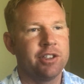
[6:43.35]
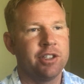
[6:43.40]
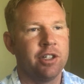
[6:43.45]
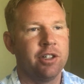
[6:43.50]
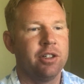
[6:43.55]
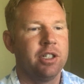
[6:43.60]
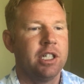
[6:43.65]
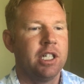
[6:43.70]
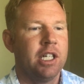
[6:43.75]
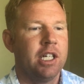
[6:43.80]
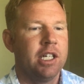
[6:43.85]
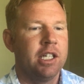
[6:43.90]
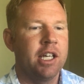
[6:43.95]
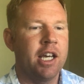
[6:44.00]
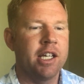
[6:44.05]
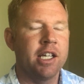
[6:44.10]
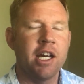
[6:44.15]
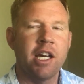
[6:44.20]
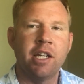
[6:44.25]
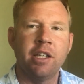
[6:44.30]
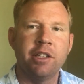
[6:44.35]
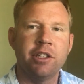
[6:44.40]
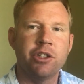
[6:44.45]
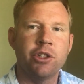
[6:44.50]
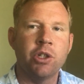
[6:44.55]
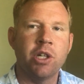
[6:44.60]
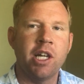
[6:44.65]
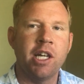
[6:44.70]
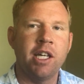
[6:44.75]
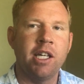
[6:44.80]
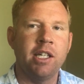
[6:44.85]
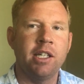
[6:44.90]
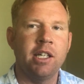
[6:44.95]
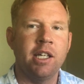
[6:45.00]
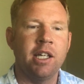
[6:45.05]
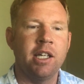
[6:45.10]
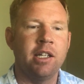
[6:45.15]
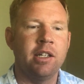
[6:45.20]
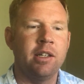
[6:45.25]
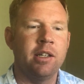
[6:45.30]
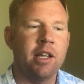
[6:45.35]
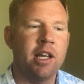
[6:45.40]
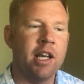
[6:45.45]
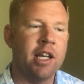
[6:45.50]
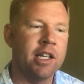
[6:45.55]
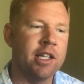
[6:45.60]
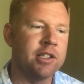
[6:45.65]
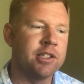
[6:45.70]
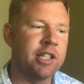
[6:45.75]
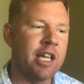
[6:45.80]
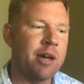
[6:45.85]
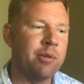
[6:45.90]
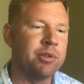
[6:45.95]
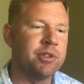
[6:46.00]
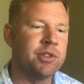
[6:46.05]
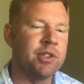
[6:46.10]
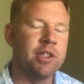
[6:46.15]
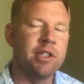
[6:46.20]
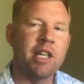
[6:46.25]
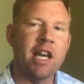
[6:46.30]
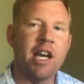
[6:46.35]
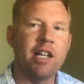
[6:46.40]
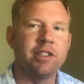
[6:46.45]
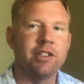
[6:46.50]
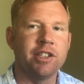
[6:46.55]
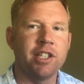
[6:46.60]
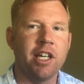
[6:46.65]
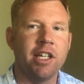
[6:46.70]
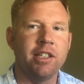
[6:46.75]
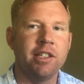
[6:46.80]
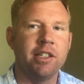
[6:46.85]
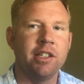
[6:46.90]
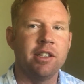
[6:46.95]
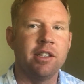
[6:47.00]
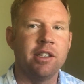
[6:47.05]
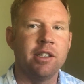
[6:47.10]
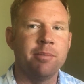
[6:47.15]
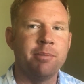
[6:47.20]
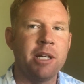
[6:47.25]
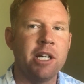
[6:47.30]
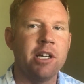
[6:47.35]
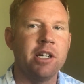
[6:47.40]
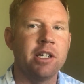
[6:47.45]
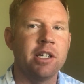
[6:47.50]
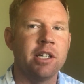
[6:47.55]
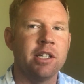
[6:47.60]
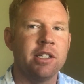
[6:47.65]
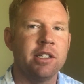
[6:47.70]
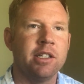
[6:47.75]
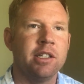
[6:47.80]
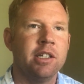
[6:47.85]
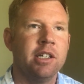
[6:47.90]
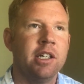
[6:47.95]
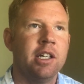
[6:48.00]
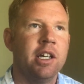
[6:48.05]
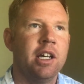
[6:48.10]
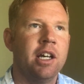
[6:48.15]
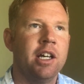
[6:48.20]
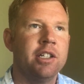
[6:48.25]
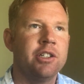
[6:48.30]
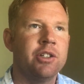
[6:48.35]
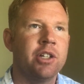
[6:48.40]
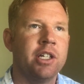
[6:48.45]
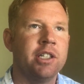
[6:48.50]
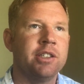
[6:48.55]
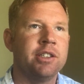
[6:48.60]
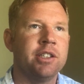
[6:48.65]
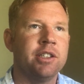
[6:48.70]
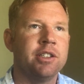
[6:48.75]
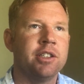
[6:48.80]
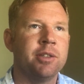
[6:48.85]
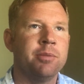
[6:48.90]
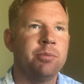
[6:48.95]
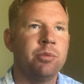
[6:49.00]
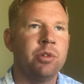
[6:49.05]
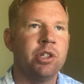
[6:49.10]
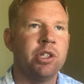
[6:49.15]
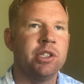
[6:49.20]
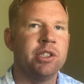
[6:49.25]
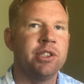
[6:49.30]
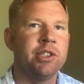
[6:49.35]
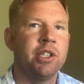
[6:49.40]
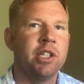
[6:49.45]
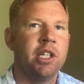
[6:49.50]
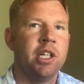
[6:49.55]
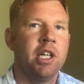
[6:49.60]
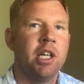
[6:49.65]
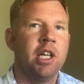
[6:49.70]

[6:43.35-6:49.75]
So, yeah, I got on the train, and I guess that was the downside to the American train system was,